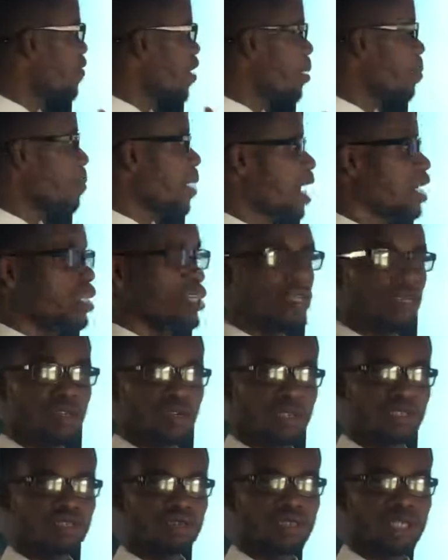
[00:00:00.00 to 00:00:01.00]
I'm marking
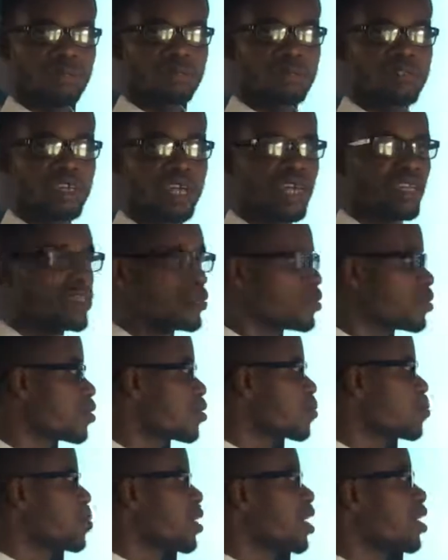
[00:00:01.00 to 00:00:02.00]
your script and you
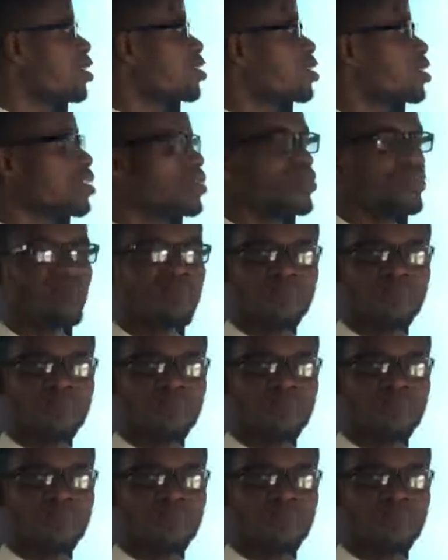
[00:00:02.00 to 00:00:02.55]
spell this